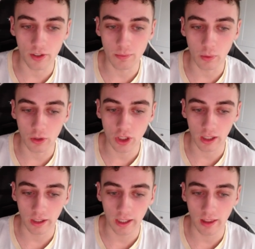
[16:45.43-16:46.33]
small
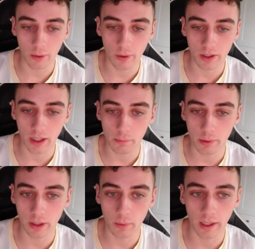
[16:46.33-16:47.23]
channel here that worked out
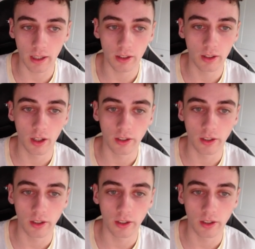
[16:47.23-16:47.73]
pretty well.